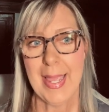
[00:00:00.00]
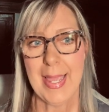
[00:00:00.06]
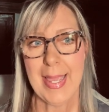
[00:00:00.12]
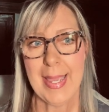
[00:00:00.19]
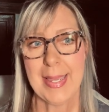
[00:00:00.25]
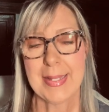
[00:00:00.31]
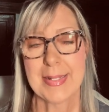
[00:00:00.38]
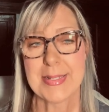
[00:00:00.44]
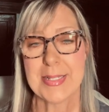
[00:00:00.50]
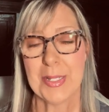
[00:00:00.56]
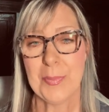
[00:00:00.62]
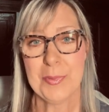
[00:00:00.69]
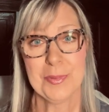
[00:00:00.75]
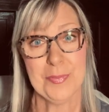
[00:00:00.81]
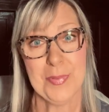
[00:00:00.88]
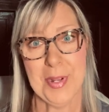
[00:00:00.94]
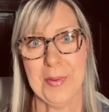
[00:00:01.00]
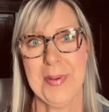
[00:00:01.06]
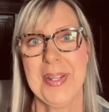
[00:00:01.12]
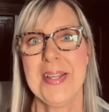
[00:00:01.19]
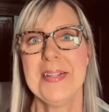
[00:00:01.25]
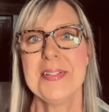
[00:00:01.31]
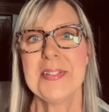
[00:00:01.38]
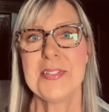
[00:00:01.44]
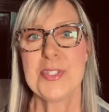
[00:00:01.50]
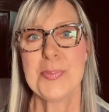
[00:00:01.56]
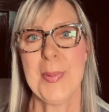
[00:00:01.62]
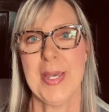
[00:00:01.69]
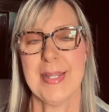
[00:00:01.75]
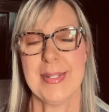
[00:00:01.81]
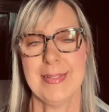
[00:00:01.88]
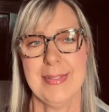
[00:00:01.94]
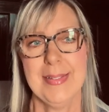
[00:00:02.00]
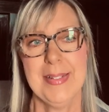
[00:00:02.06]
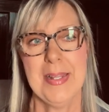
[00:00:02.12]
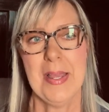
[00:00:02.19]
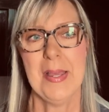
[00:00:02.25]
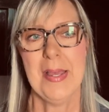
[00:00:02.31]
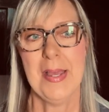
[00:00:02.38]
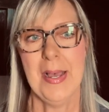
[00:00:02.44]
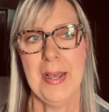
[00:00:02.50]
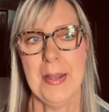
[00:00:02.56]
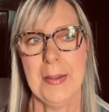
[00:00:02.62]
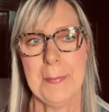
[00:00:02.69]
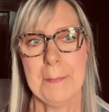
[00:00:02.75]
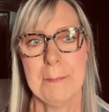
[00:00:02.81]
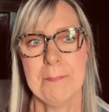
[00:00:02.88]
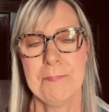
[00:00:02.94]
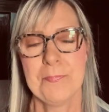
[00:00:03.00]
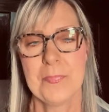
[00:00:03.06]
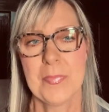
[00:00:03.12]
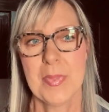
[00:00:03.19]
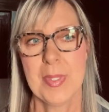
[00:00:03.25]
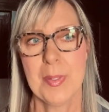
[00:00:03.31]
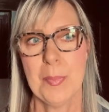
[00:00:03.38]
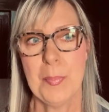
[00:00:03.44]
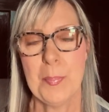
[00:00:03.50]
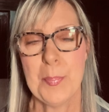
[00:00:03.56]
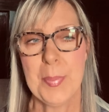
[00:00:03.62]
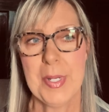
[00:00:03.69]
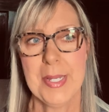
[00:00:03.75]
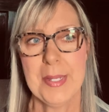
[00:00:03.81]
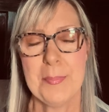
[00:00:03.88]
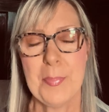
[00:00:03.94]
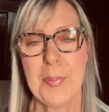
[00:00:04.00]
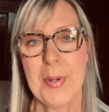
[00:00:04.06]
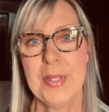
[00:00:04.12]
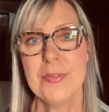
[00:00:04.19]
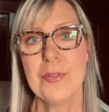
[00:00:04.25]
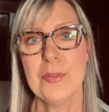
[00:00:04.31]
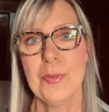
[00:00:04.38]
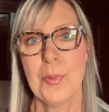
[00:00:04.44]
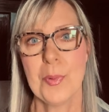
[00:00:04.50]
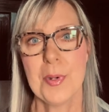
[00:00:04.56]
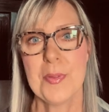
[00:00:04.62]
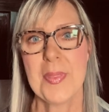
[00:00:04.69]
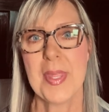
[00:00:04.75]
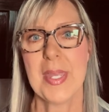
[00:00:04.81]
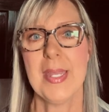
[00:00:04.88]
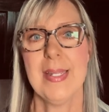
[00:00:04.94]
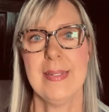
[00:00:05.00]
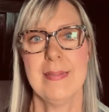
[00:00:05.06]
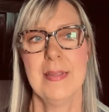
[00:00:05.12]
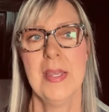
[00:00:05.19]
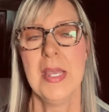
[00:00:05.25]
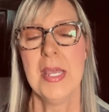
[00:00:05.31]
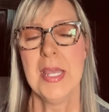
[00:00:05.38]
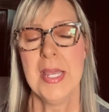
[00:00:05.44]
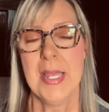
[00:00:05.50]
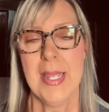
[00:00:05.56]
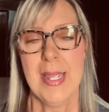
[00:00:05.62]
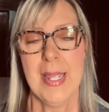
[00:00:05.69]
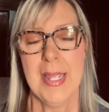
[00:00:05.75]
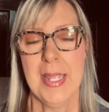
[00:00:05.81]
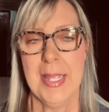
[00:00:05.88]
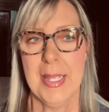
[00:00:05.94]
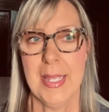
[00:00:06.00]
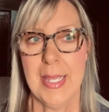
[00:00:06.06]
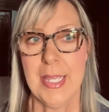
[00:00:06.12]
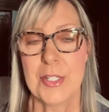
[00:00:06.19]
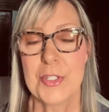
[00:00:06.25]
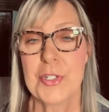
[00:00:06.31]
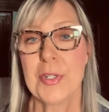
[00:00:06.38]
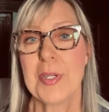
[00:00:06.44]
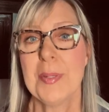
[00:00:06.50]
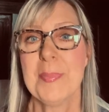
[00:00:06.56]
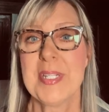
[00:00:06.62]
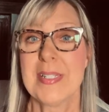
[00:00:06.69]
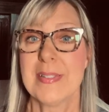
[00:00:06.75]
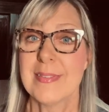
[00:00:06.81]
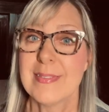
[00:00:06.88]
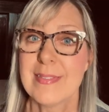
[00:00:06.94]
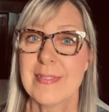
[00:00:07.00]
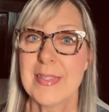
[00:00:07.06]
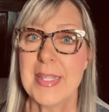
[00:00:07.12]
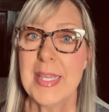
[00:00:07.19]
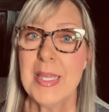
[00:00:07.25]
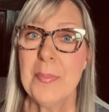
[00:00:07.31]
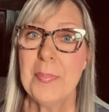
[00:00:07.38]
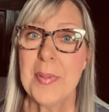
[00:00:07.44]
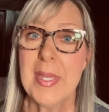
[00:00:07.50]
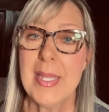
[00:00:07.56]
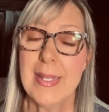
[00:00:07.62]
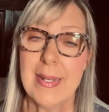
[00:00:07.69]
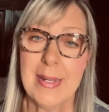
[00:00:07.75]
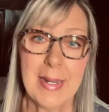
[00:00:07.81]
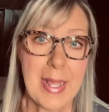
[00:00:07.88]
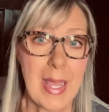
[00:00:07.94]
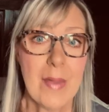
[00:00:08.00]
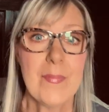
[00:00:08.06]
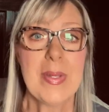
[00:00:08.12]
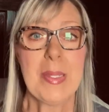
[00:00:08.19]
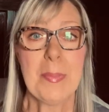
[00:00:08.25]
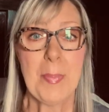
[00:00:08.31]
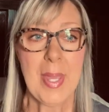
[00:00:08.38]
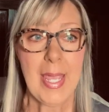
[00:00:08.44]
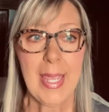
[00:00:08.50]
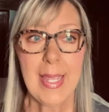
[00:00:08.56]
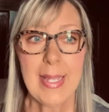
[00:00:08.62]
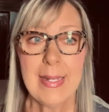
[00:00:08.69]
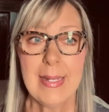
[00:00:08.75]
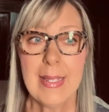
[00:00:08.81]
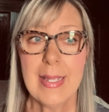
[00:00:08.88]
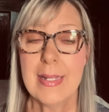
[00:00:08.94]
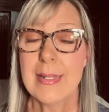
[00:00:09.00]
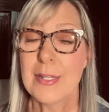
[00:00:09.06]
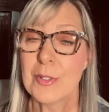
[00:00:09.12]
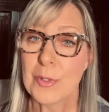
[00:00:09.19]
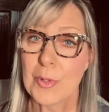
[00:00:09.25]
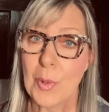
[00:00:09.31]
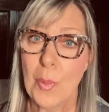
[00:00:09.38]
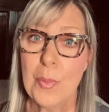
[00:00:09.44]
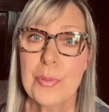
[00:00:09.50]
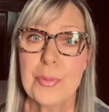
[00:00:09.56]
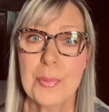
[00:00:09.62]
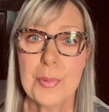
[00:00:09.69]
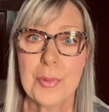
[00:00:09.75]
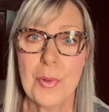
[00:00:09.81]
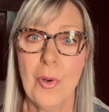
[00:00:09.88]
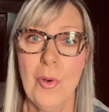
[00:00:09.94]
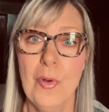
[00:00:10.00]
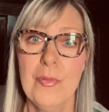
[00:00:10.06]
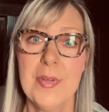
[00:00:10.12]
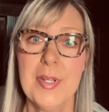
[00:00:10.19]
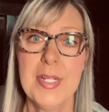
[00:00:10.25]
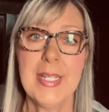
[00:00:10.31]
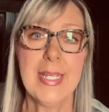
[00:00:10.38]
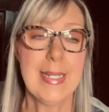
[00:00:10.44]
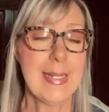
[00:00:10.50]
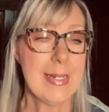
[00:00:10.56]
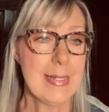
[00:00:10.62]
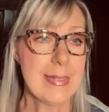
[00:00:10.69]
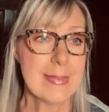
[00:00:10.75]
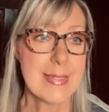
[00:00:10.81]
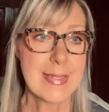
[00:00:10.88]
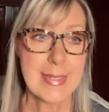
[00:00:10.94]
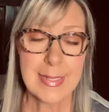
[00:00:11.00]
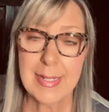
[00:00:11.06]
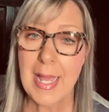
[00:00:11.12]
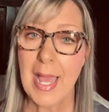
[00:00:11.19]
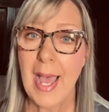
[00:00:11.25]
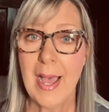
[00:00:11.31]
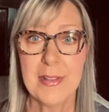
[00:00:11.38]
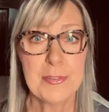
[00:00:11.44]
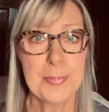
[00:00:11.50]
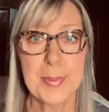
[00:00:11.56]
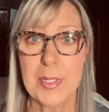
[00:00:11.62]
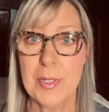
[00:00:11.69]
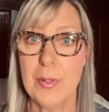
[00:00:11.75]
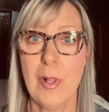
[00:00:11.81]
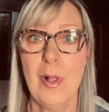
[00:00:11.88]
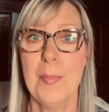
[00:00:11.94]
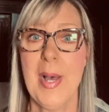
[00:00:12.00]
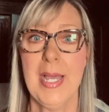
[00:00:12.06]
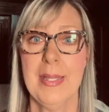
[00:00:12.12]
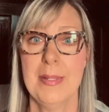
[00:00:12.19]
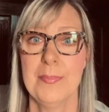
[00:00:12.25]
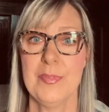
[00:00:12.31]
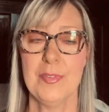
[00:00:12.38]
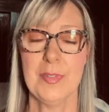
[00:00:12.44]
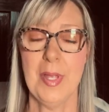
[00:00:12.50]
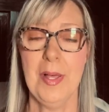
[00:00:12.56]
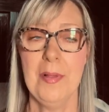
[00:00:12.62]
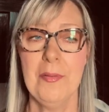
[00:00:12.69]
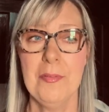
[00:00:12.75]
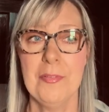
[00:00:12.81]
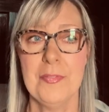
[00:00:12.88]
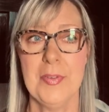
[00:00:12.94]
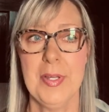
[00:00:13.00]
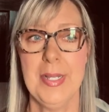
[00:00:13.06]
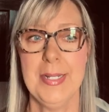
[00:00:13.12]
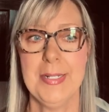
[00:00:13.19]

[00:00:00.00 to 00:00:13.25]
And it was very unexpected. But praise the Lord that he took him in his sleep. He didn't have any pain. He didn't go through COVID. He didn't sit in a hospital all by himself.